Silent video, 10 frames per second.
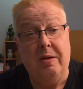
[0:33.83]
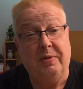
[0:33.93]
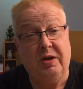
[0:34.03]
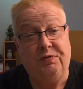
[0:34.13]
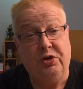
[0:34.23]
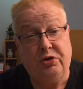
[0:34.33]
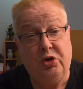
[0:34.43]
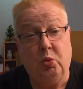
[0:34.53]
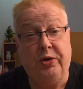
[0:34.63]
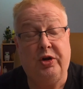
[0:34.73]
but if you
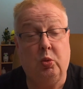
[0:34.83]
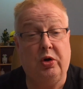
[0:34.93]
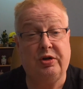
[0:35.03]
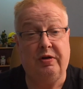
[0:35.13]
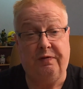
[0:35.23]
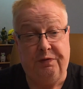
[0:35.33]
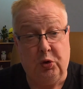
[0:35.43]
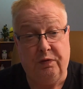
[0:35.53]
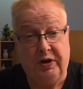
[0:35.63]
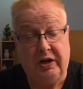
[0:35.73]
do want to watch the
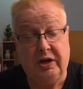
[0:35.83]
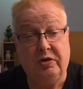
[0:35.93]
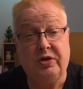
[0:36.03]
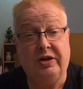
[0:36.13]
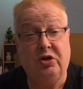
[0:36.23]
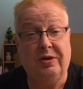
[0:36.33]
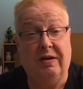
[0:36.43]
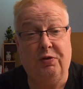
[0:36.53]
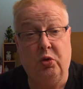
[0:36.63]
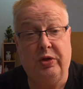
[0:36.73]
full videos, I do
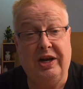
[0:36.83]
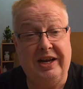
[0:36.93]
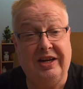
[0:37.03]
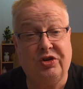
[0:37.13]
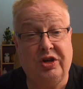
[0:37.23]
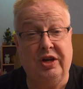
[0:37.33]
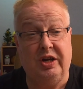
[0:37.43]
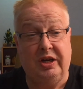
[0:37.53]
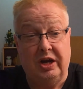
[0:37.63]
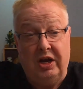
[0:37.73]
have all the links in
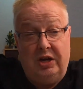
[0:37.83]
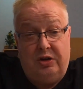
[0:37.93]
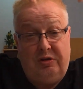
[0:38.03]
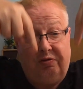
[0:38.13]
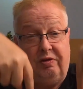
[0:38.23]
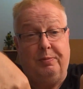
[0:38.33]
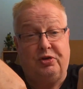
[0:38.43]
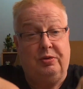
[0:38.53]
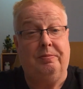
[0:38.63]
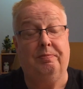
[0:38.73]
the
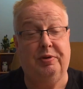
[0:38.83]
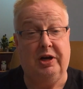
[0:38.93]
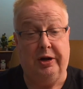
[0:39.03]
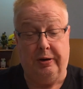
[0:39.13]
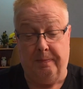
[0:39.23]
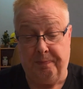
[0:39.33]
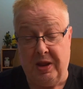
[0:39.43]
description below.